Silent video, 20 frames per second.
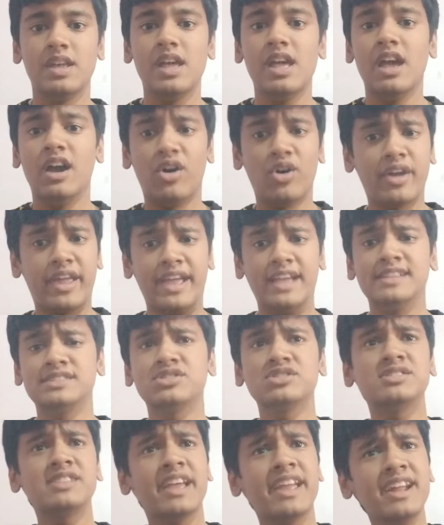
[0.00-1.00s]
okay,
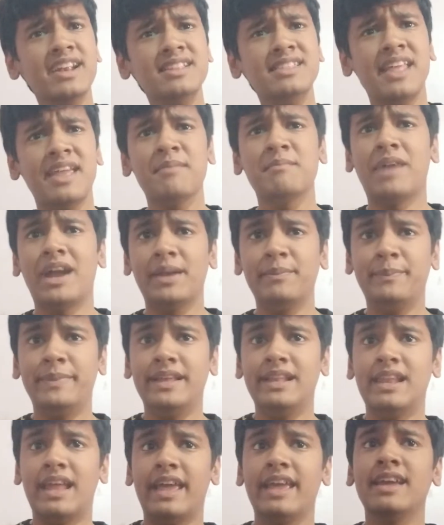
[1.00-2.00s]
so second thing might
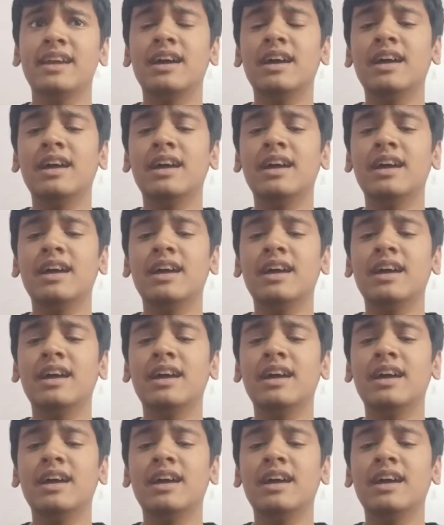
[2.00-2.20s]
be like